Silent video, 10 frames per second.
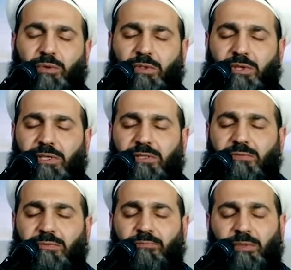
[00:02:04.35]
with
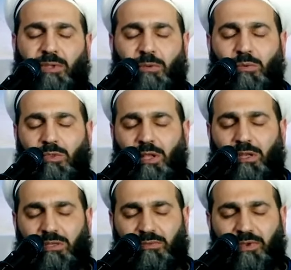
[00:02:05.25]

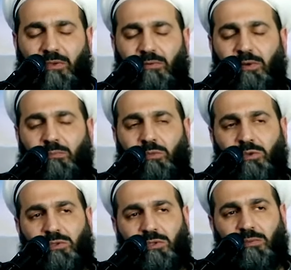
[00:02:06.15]
Allah's favor and
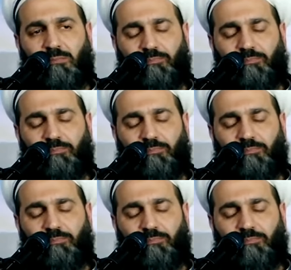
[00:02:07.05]
mercy.